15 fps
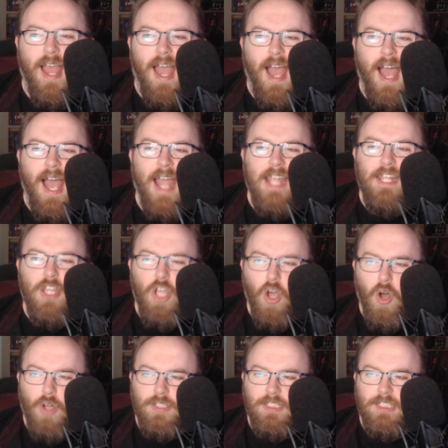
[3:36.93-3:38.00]
high
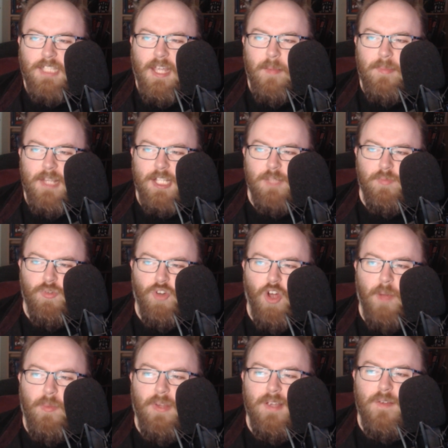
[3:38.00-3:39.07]
concept this
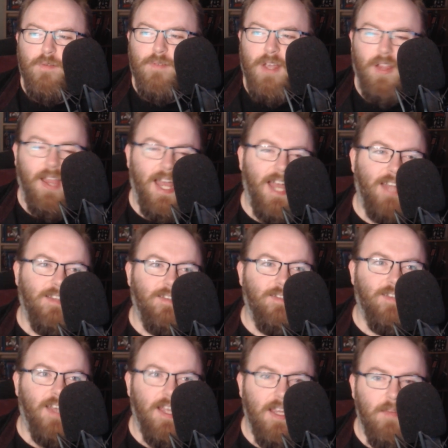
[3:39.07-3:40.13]
probably felt at the
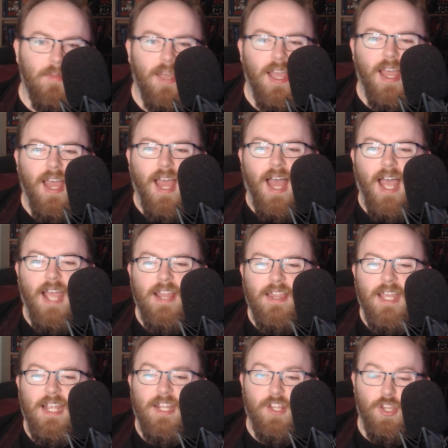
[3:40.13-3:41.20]
time. I
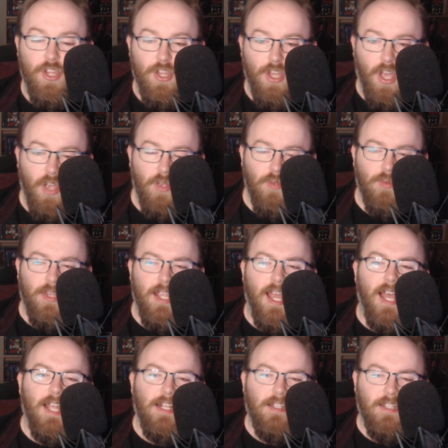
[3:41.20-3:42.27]
think now the
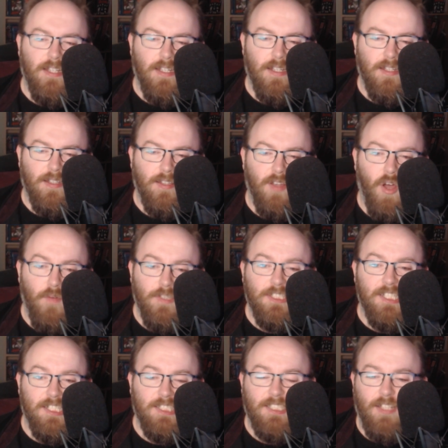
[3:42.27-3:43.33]
idea,
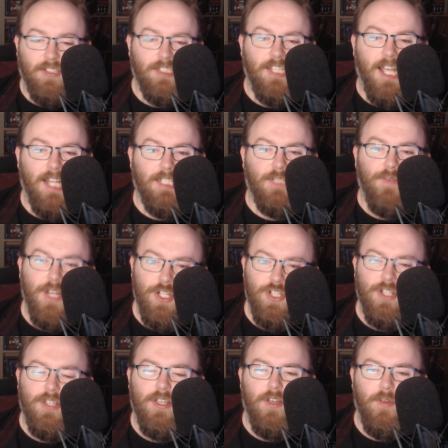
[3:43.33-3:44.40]
obviously it's still science
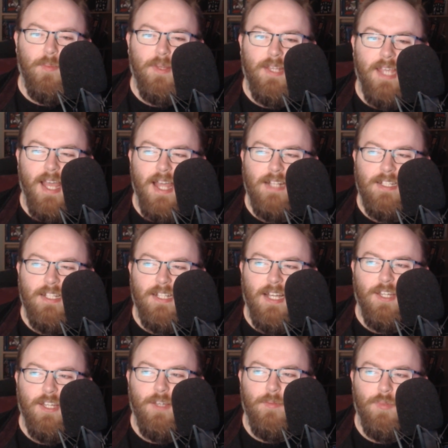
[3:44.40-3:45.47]
fiction now, but the idea that
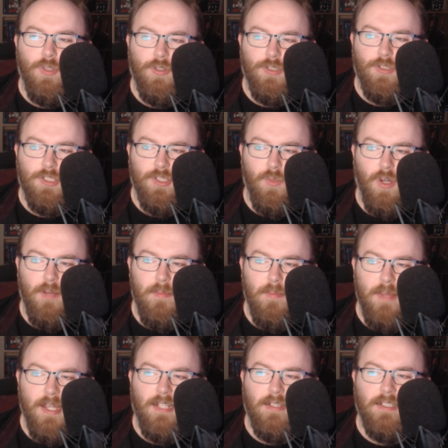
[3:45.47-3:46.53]
a computer is the one
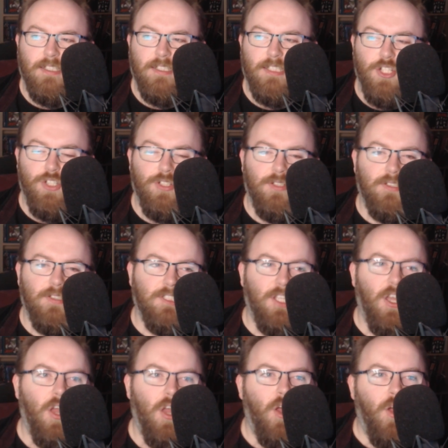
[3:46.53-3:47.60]
making decisions
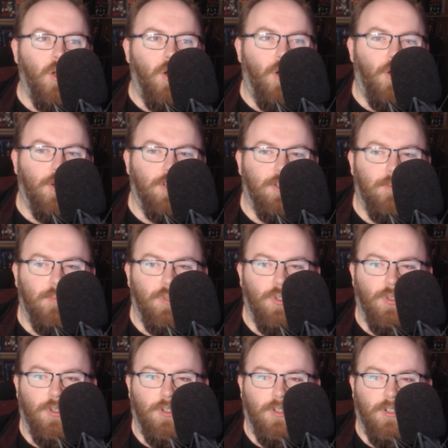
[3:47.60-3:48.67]
or a
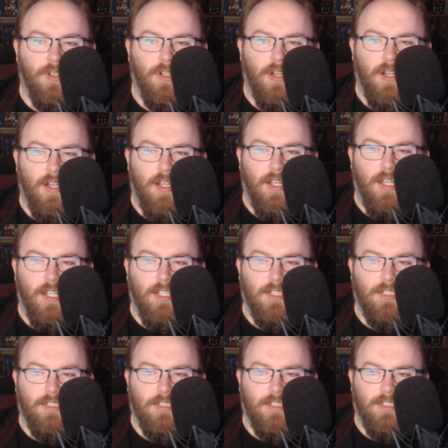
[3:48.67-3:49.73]
computer
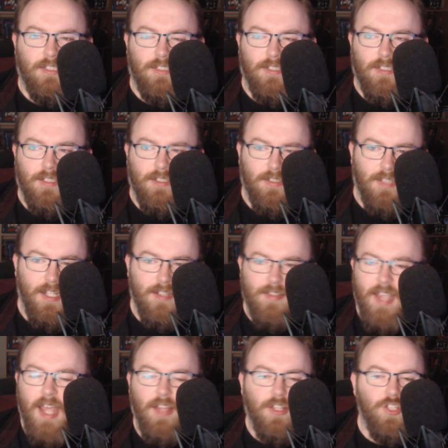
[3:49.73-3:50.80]
is
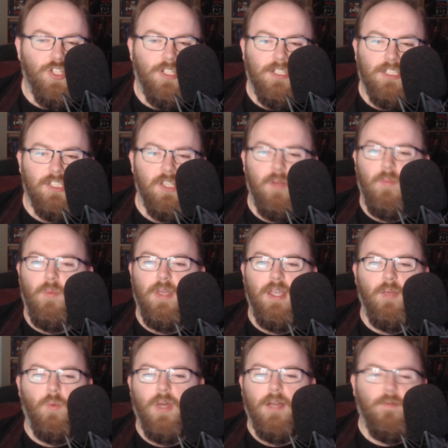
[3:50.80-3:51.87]
intelligent in some
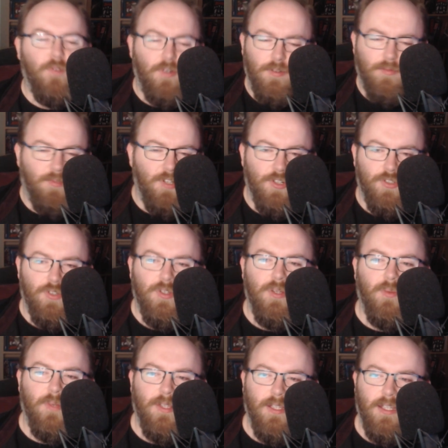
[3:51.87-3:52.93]
way, whatever you're
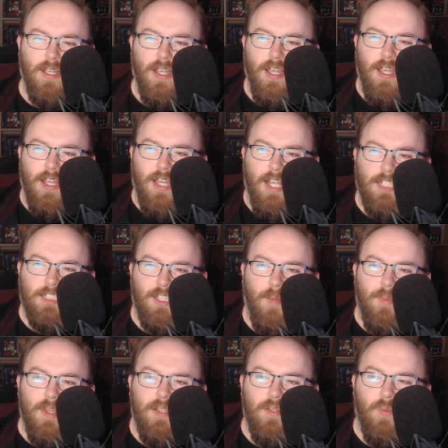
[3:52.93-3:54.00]
doing with it, is
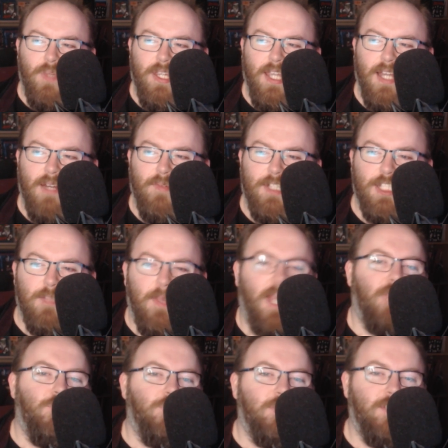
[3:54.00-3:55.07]
something that we kind of
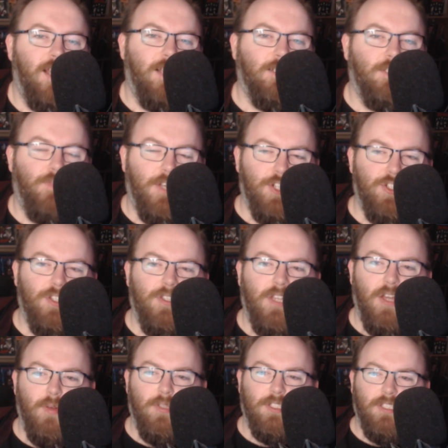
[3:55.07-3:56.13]
expect from science fiction
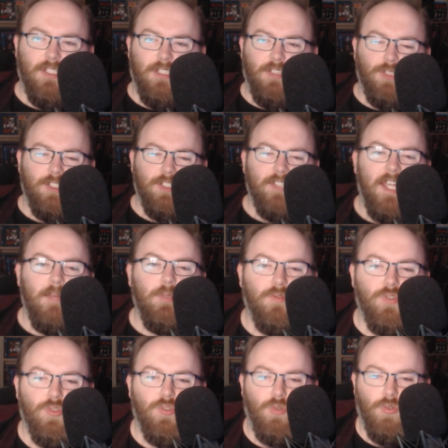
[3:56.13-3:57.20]
now. It's those types
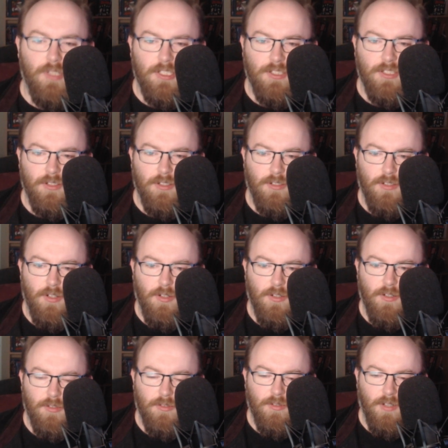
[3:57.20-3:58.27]
of stories
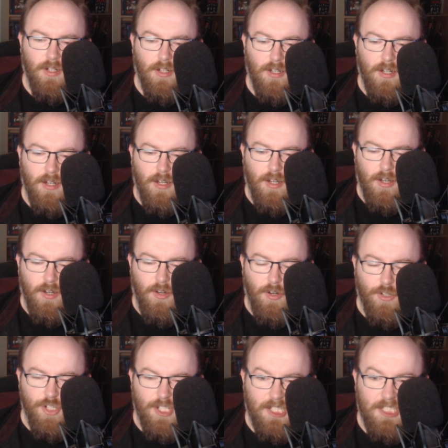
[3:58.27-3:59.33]
are
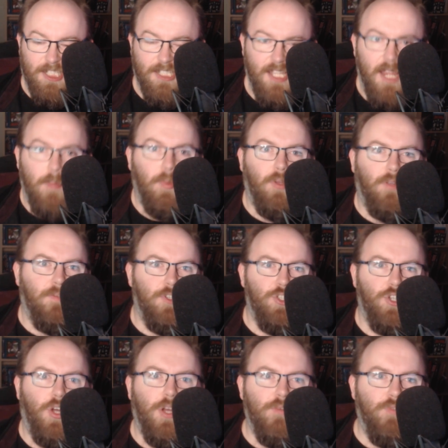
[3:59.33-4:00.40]
just a staple of the
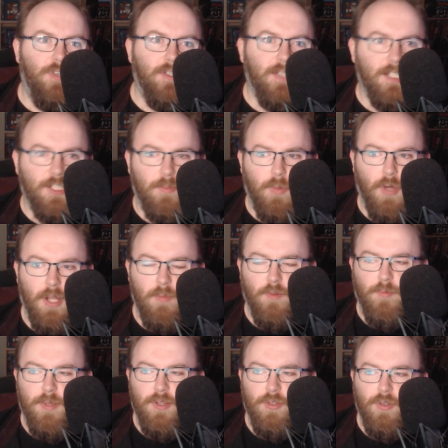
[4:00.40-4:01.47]
genre at this point.
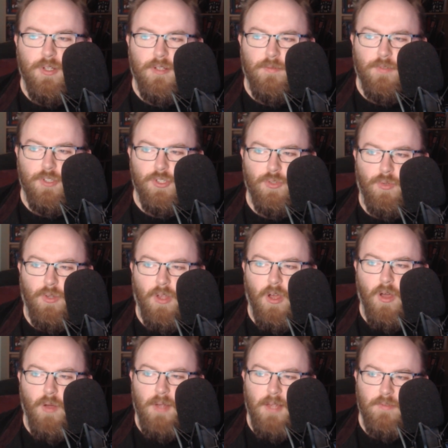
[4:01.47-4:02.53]
We've been doing it for so
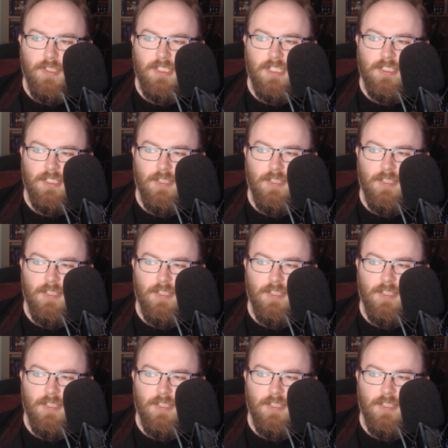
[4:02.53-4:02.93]
long, ever since